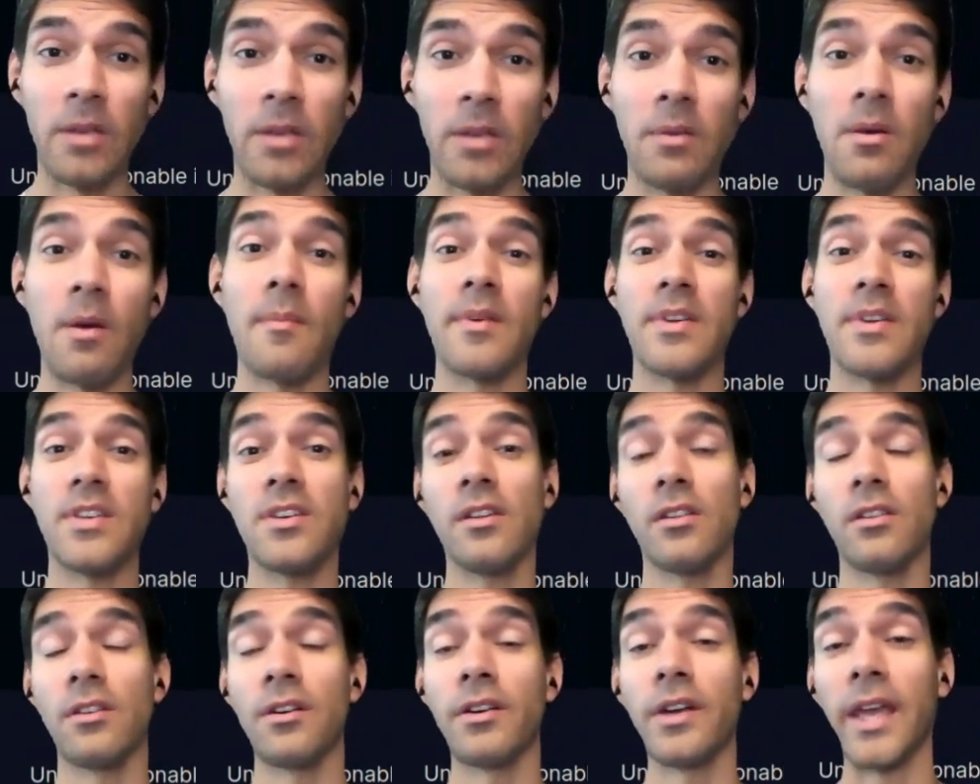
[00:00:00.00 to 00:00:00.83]
and I'm a
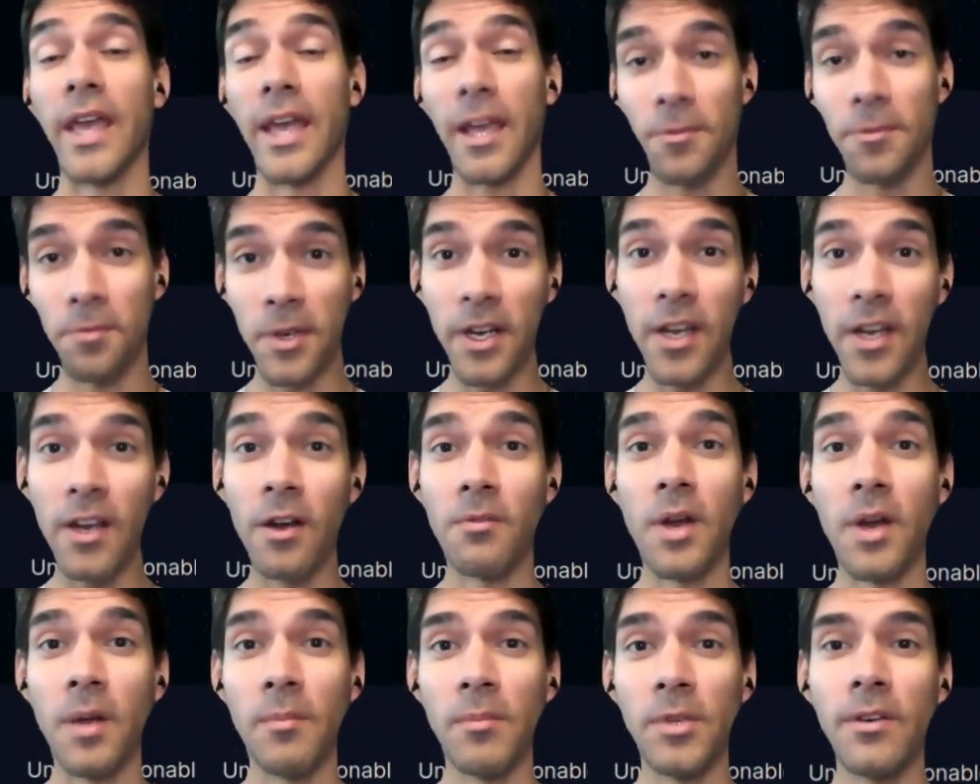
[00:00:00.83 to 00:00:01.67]
machine learning expert here
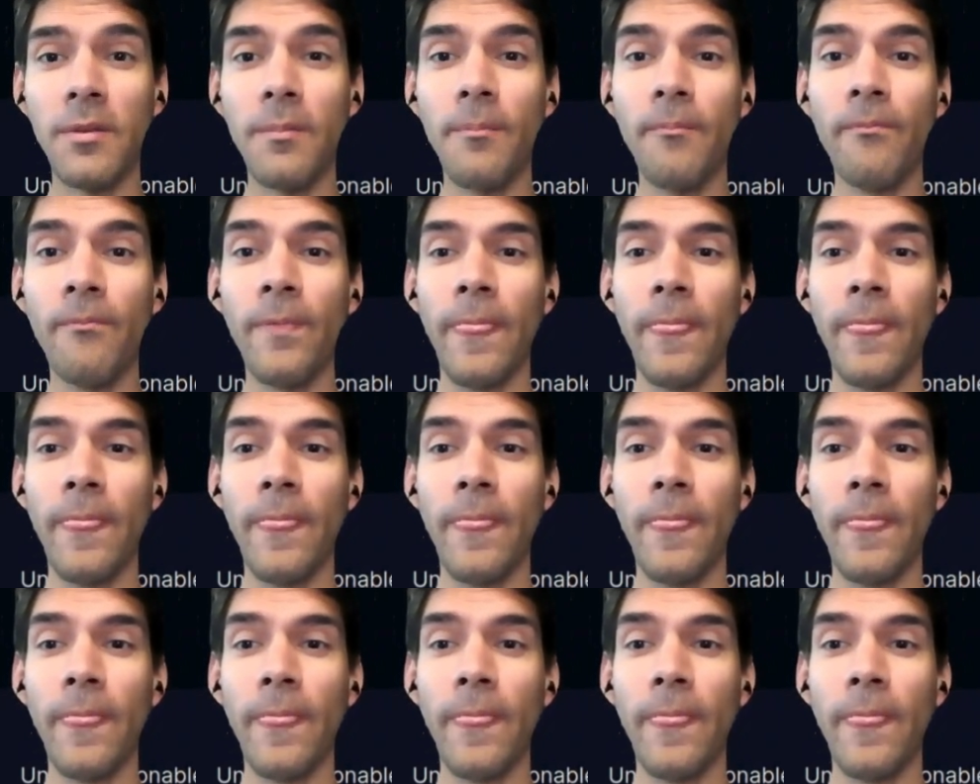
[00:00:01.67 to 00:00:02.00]
at Ramblr.